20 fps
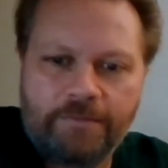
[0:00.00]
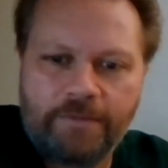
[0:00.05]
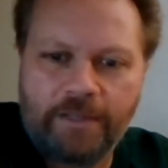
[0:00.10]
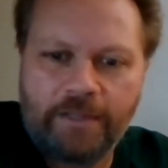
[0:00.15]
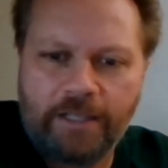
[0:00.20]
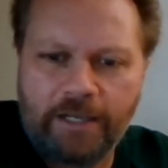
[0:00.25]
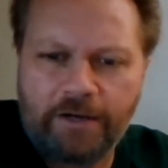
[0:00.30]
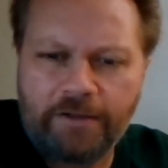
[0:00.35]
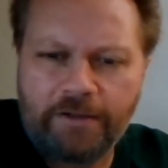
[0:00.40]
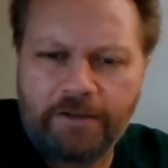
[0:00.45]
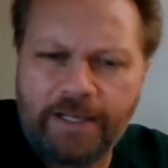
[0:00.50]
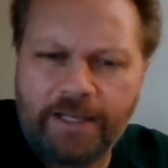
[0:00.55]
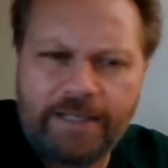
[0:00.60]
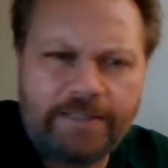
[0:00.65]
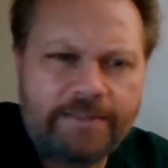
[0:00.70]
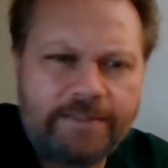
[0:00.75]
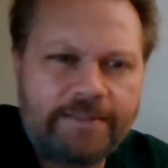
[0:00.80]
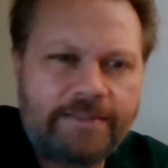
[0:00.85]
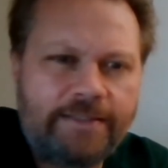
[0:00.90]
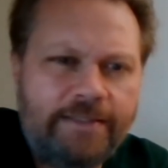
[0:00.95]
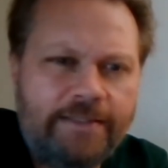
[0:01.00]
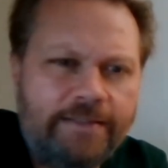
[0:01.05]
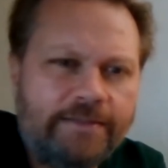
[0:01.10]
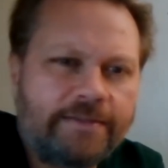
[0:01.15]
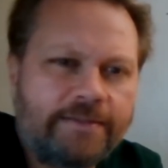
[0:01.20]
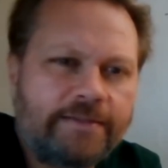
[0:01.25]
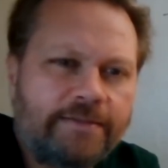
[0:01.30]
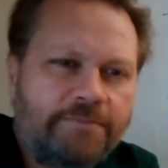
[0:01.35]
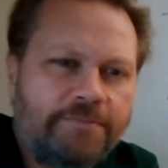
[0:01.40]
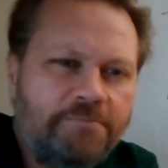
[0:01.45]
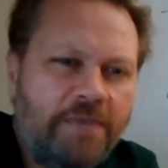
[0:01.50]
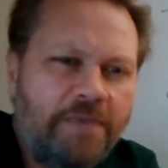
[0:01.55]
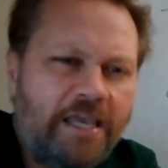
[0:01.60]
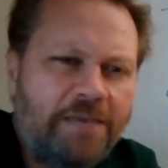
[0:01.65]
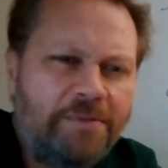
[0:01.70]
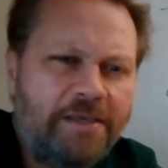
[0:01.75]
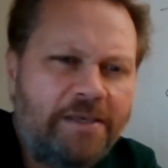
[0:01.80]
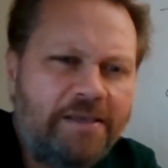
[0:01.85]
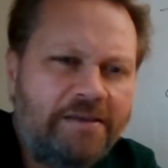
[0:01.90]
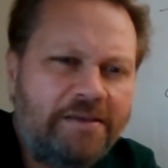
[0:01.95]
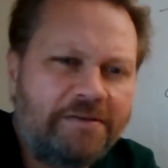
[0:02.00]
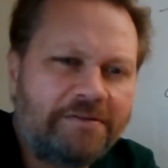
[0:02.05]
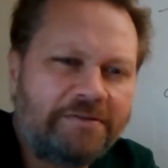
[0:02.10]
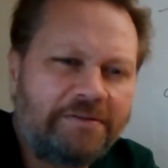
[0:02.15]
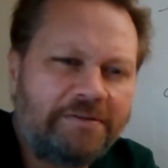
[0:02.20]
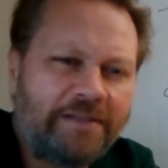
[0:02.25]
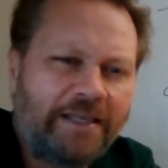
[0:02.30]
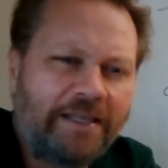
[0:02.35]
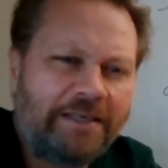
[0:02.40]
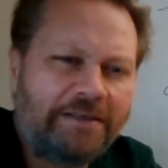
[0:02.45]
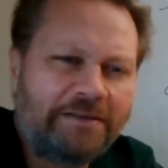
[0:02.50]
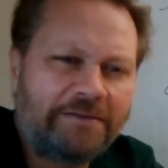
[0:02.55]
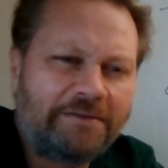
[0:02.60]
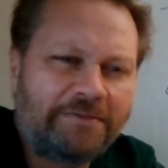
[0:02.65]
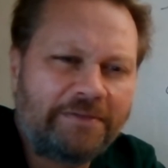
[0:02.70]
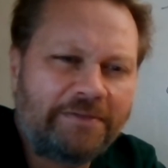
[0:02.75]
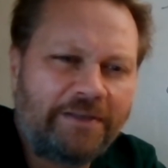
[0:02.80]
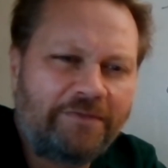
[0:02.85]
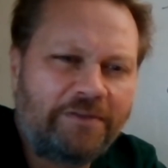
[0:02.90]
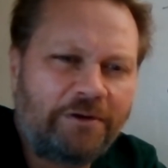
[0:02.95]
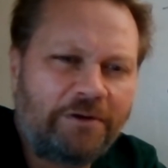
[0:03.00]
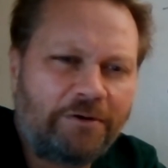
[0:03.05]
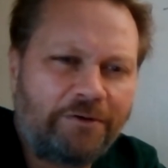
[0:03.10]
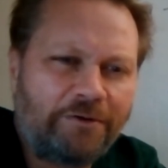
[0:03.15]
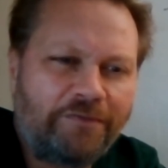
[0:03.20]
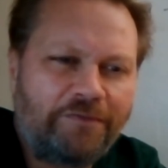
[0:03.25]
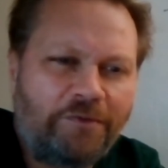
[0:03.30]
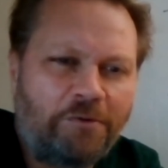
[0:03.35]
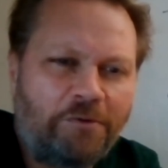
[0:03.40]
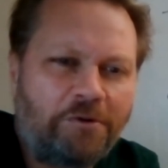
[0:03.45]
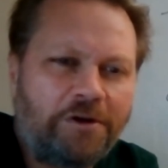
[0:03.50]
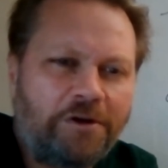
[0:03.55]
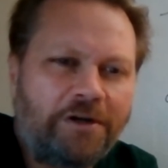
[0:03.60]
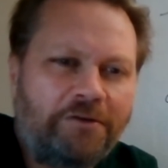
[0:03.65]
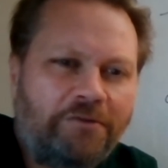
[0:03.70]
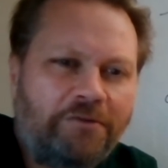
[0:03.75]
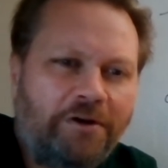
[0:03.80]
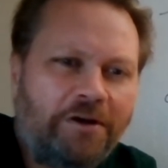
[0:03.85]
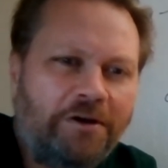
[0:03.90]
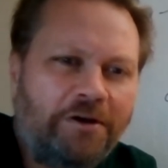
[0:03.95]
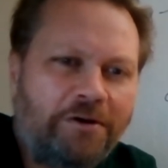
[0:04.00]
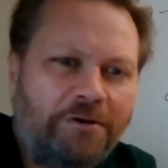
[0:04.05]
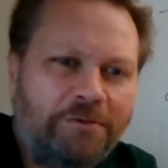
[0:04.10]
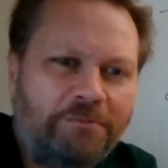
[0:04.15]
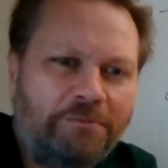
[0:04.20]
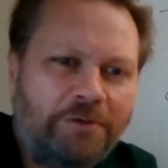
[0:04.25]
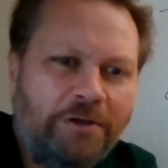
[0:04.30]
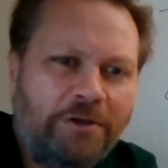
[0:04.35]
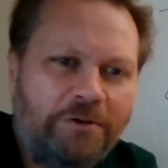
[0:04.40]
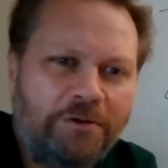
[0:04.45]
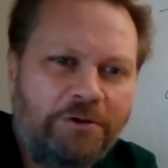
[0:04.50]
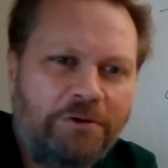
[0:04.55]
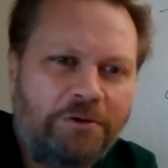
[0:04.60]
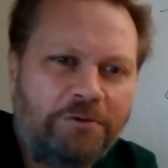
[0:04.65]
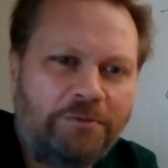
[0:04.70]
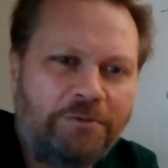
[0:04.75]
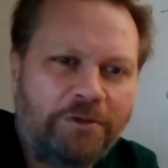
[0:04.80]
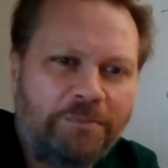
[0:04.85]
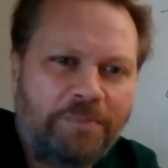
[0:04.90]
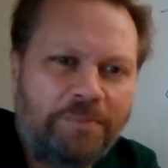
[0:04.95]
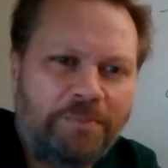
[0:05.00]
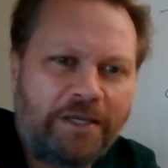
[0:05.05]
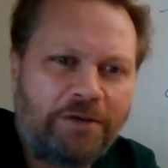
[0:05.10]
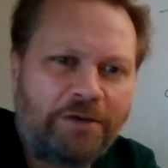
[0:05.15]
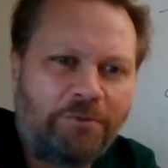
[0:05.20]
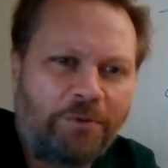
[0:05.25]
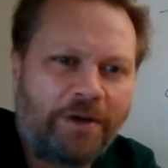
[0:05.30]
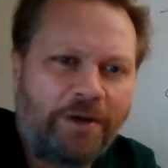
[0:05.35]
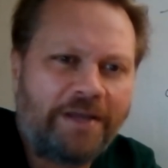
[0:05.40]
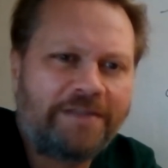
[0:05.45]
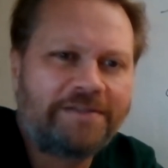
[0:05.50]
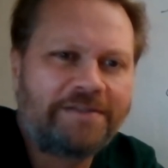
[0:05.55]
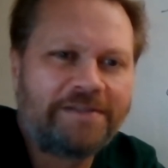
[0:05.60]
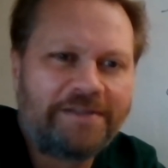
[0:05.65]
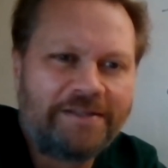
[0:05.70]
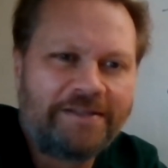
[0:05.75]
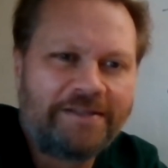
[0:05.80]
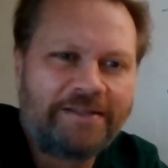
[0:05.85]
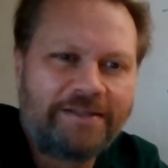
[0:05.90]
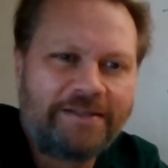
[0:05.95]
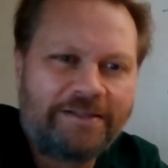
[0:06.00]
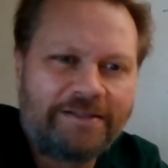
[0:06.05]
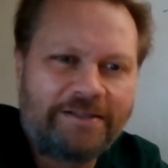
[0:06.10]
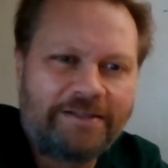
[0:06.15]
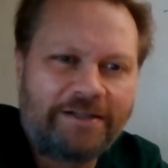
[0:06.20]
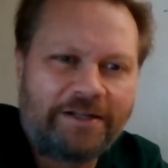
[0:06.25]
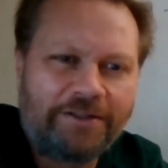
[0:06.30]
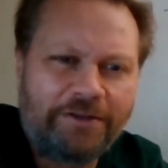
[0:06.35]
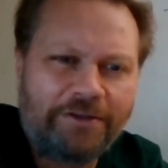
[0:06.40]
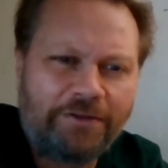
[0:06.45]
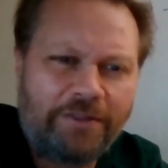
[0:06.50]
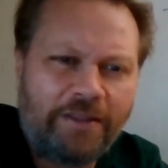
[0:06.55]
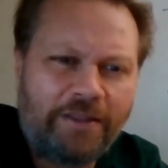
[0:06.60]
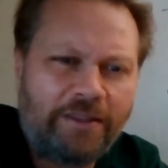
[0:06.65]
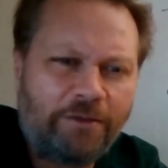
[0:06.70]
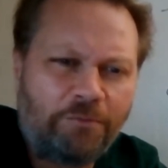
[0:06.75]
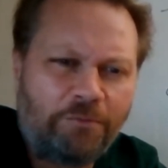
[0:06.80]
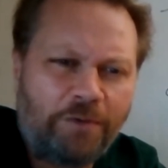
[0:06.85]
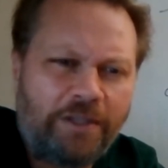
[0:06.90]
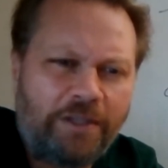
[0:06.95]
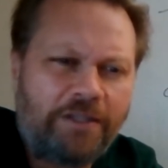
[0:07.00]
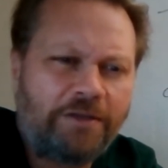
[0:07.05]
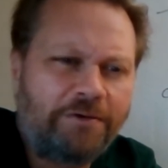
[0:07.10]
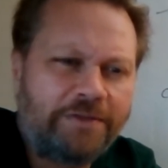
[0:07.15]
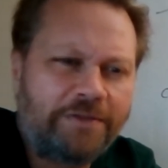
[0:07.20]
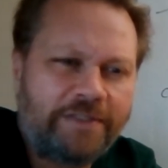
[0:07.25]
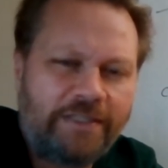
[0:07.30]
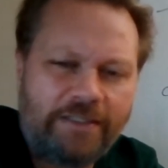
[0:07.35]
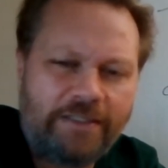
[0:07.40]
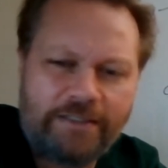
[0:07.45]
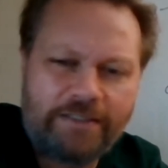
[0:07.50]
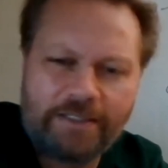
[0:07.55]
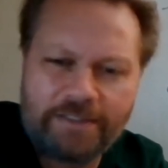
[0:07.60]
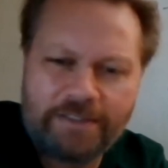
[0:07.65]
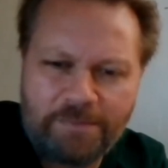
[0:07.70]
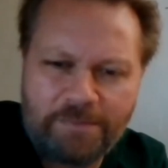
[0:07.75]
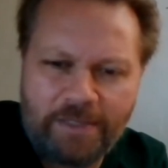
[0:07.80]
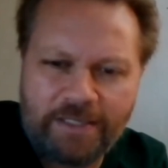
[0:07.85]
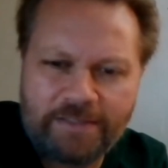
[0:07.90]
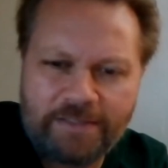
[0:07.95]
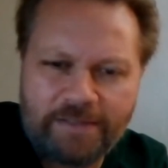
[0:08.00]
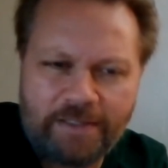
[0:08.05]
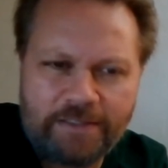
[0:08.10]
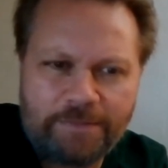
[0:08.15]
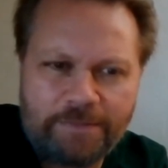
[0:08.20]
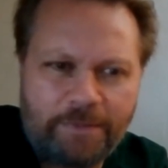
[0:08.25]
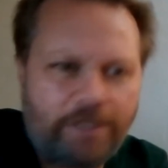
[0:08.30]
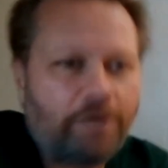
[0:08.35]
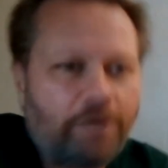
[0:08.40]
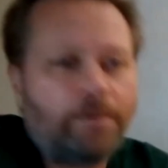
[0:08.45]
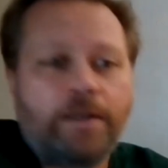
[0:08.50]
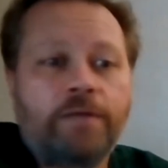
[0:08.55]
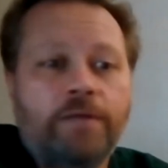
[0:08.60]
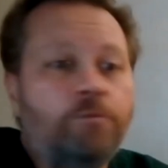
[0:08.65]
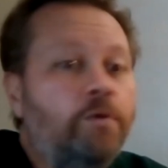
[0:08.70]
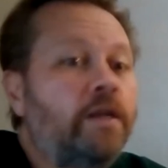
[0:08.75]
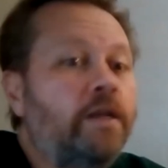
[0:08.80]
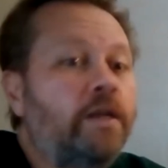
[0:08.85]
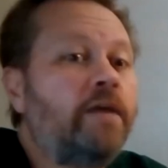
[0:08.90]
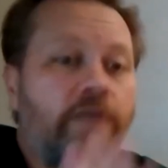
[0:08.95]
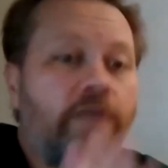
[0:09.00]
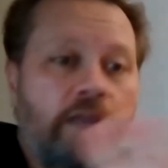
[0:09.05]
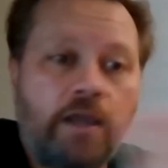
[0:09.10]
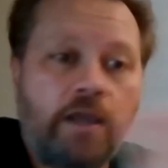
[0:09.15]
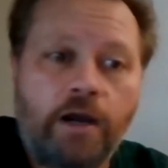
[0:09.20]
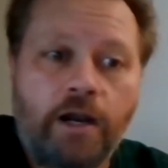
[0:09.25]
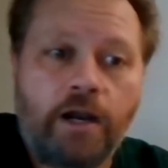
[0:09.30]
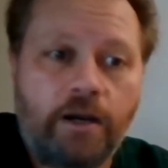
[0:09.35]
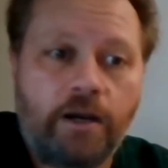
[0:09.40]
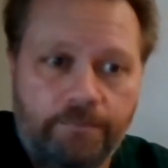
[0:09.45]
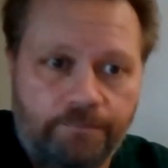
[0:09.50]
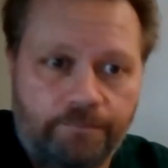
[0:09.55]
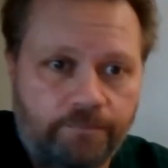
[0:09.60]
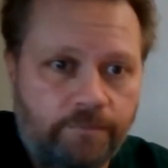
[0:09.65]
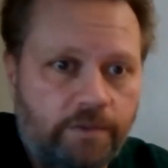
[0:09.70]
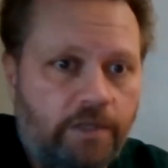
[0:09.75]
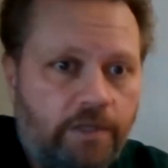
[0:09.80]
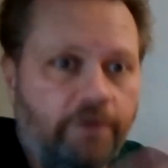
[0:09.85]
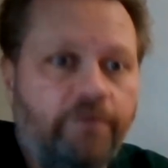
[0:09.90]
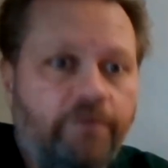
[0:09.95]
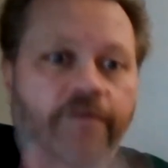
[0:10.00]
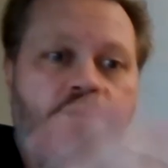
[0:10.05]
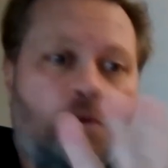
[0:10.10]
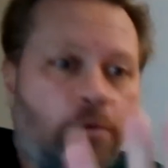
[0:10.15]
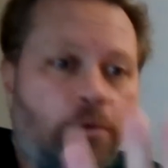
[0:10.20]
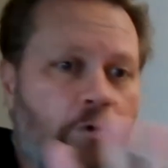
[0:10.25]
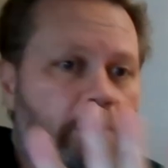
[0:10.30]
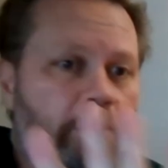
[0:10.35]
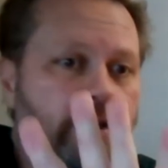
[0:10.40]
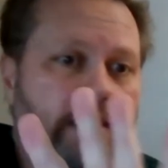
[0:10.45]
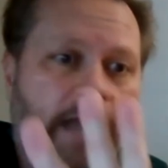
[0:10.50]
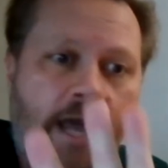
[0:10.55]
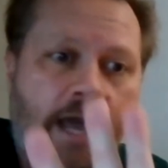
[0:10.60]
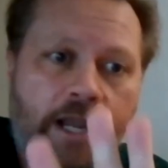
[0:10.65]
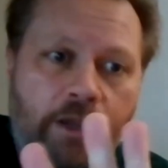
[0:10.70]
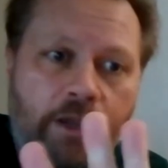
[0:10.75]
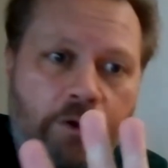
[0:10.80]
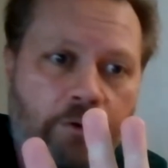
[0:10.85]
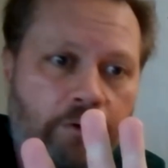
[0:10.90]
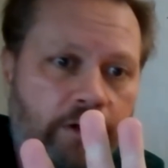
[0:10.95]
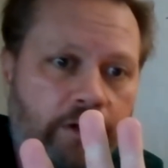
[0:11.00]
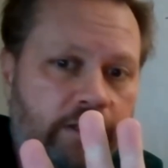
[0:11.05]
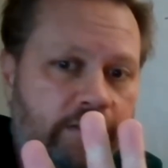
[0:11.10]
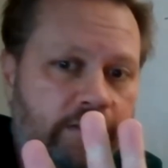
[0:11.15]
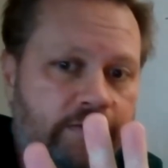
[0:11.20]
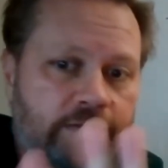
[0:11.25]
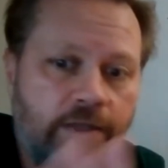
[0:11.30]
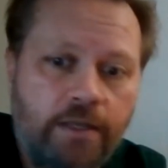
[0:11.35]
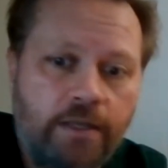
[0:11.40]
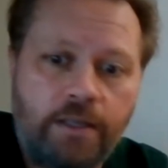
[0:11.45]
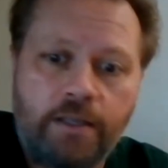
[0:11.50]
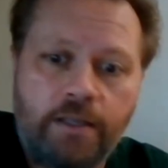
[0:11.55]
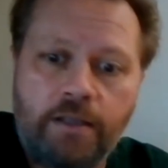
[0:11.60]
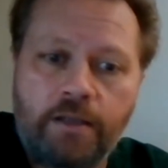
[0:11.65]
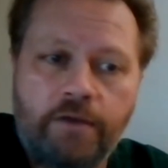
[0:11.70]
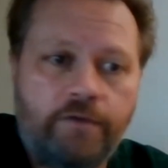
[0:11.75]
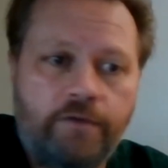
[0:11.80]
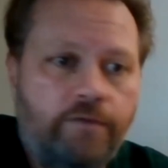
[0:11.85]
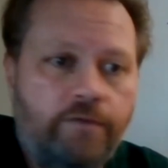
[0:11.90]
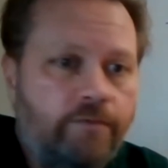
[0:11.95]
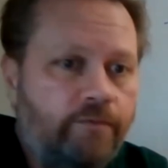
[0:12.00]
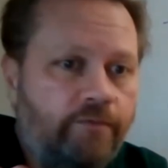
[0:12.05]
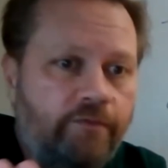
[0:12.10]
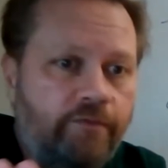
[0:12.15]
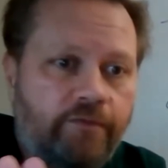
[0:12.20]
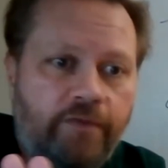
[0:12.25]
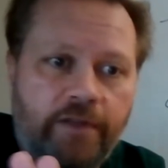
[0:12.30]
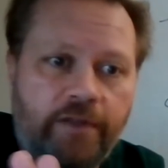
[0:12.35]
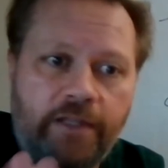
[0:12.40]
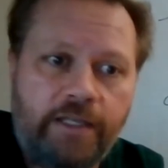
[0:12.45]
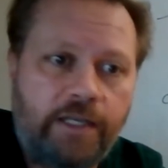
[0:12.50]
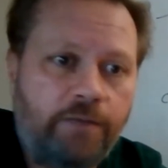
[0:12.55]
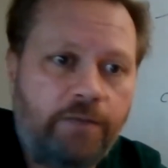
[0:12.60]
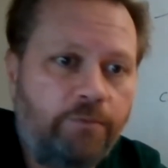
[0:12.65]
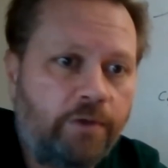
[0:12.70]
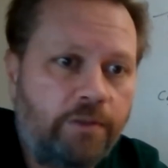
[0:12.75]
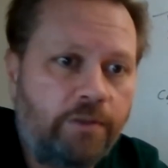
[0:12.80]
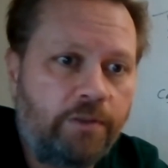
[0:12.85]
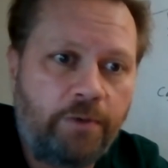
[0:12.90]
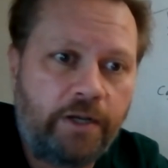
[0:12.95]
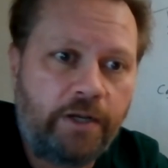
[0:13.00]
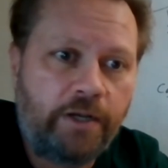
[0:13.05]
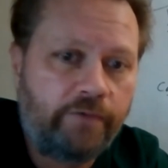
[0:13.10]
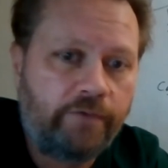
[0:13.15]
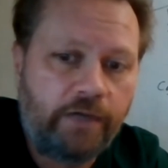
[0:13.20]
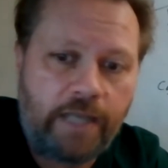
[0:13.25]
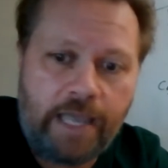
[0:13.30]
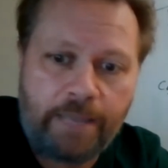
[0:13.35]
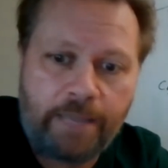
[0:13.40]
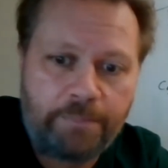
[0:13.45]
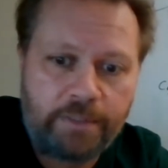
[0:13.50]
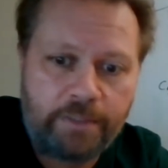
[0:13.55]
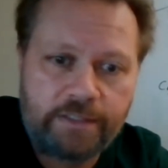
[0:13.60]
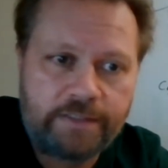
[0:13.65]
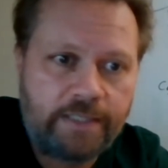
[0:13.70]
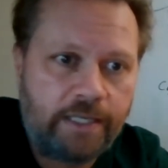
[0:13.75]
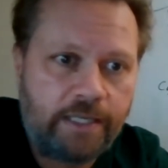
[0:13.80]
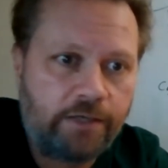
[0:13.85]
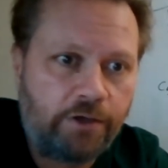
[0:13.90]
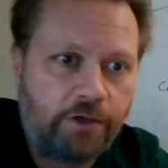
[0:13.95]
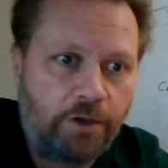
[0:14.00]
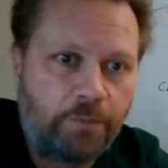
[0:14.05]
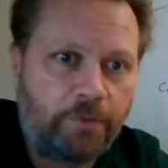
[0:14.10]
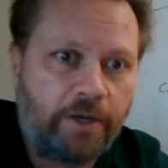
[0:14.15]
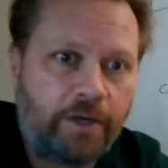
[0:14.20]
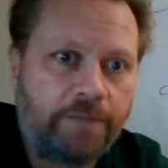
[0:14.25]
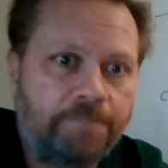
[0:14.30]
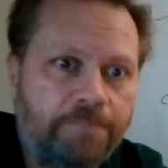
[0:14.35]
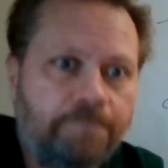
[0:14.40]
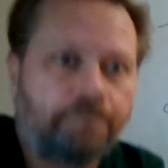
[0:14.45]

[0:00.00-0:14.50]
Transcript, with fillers: Airline seats, maybe. Like if there are four in a row, what, who would pick what? Although then the window seat doesn't make sense, but oh well, whatever they are. they are four categories. Fill it in with whatever happens to enter your brain.